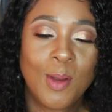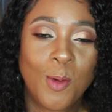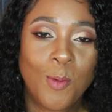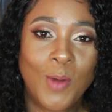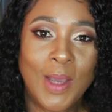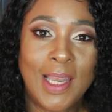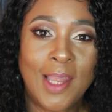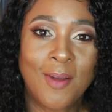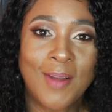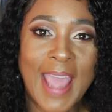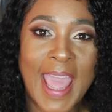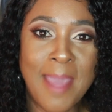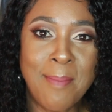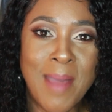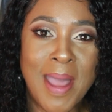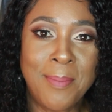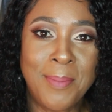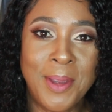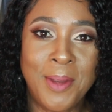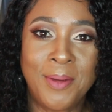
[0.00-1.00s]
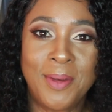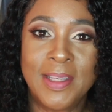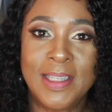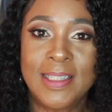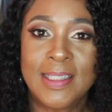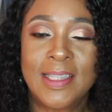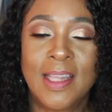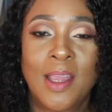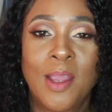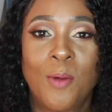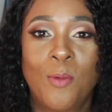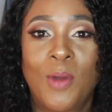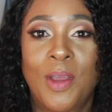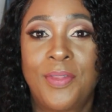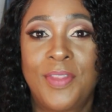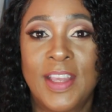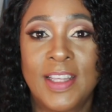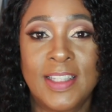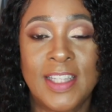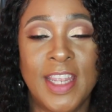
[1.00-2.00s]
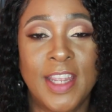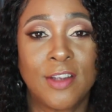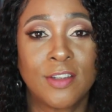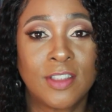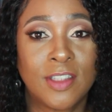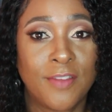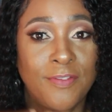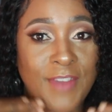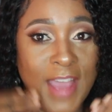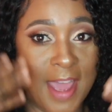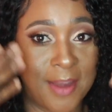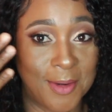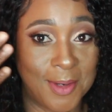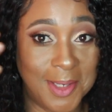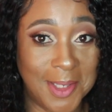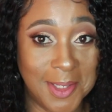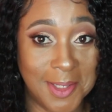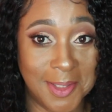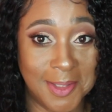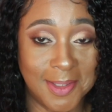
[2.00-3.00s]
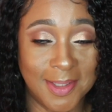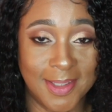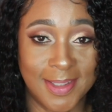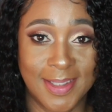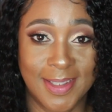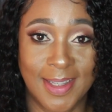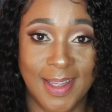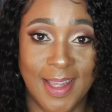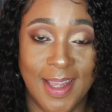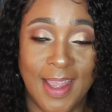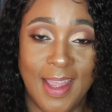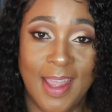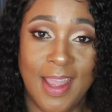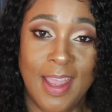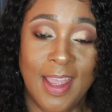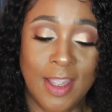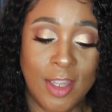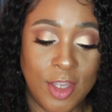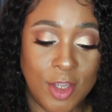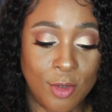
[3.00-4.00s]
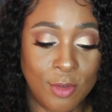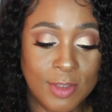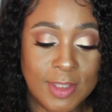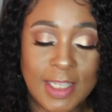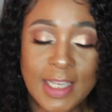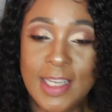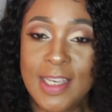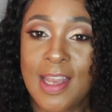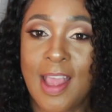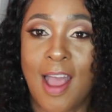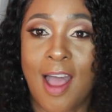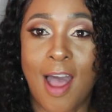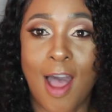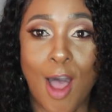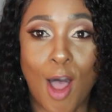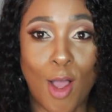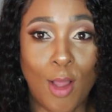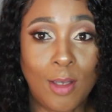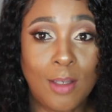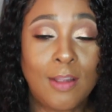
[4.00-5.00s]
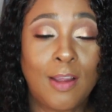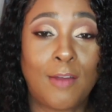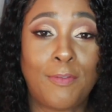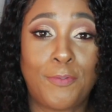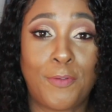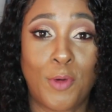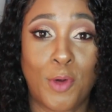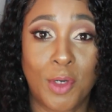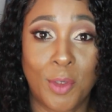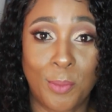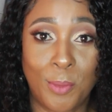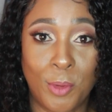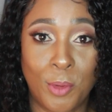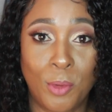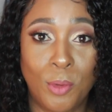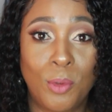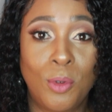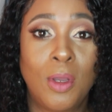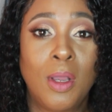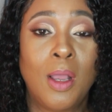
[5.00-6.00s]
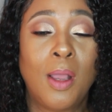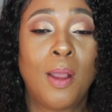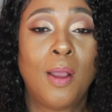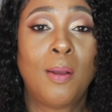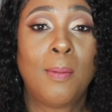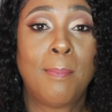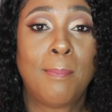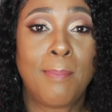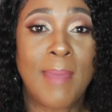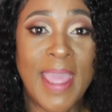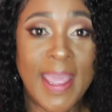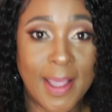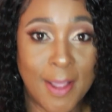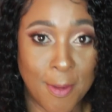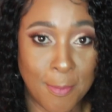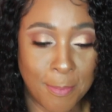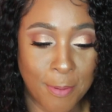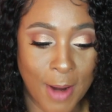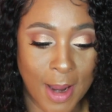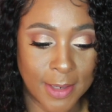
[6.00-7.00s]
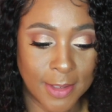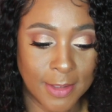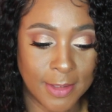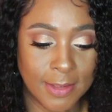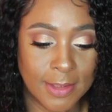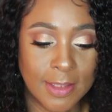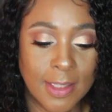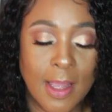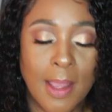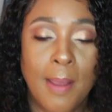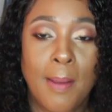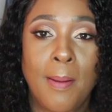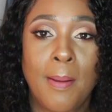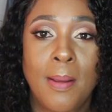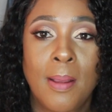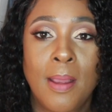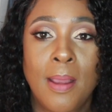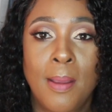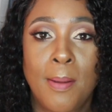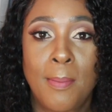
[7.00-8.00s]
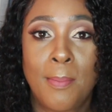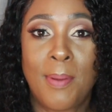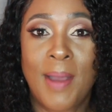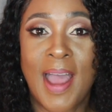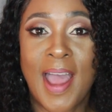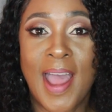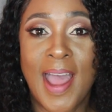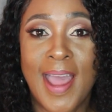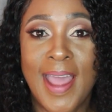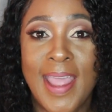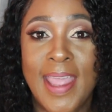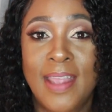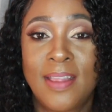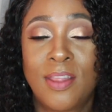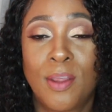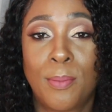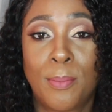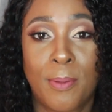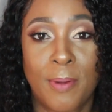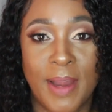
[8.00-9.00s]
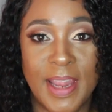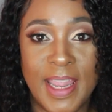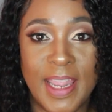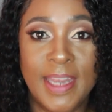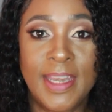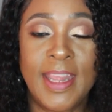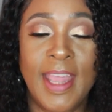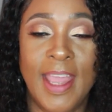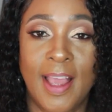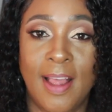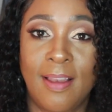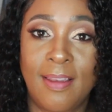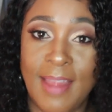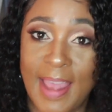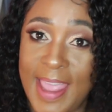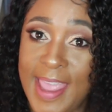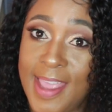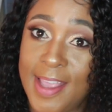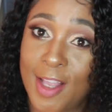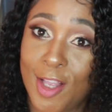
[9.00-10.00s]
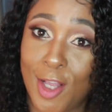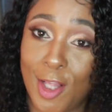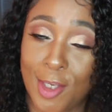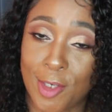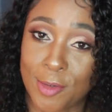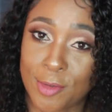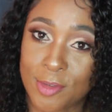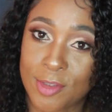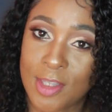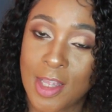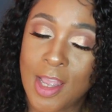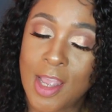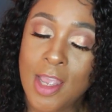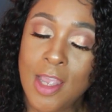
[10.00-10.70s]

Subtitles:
Well, okay my beauties, well this here is the final look using all affordable makeup products by the brand LA Colors.